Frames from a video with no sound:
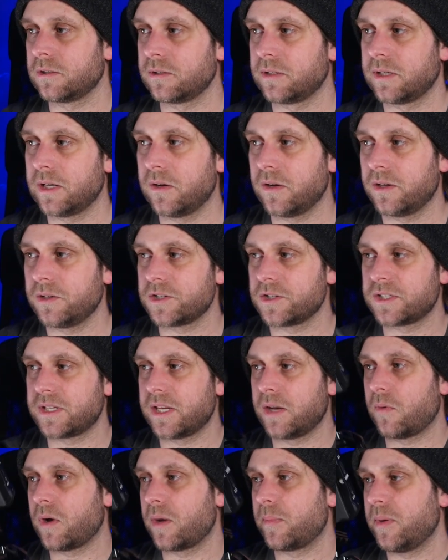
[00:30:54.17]
Now I
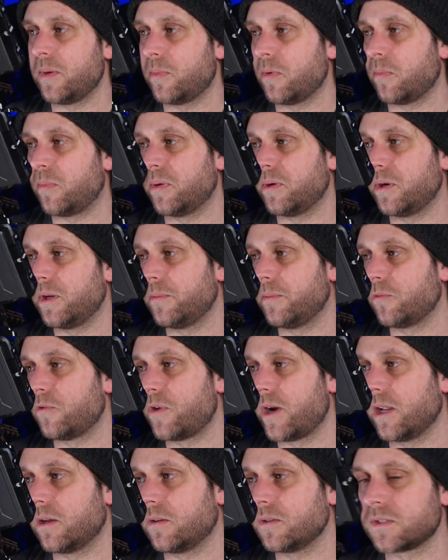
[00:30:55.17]
understand why people put
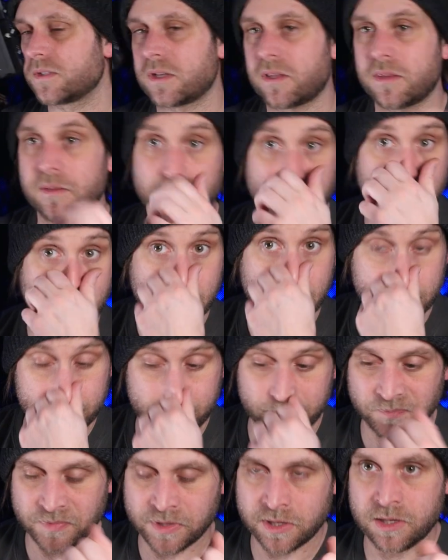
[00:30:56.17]
rails on the bottom
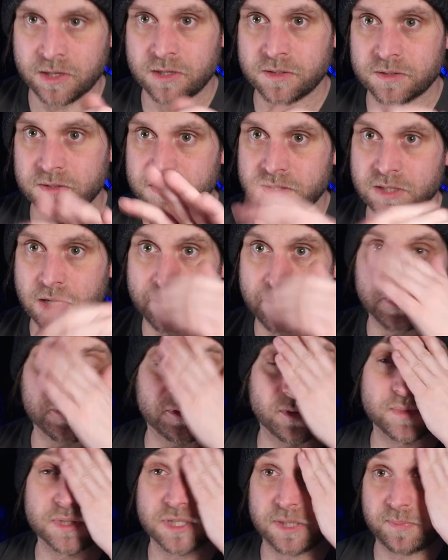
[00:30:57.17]
to stop it
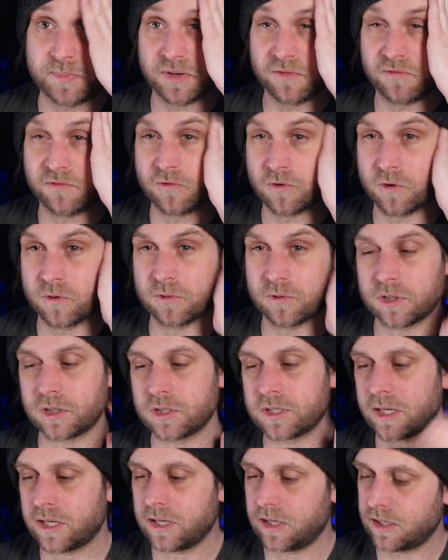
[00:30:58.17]
from tipping
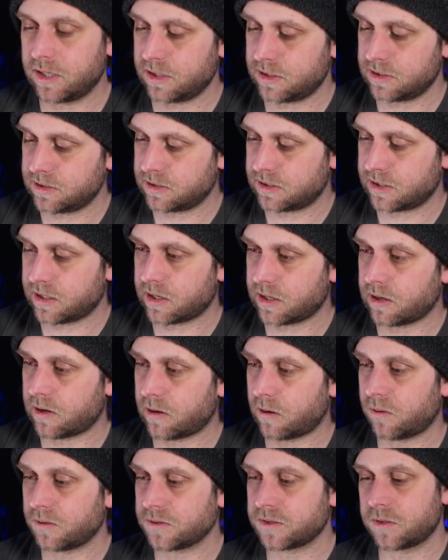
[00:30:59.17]
forward and uh,
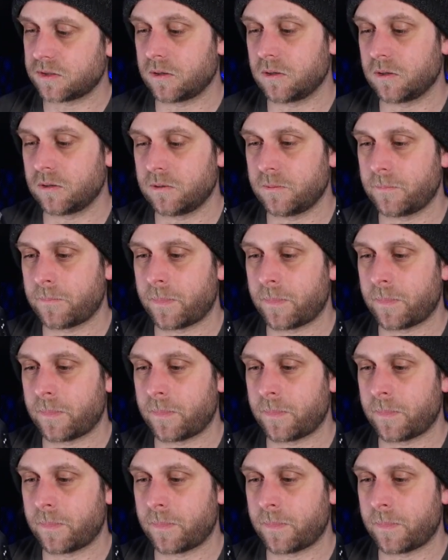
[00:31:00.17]
also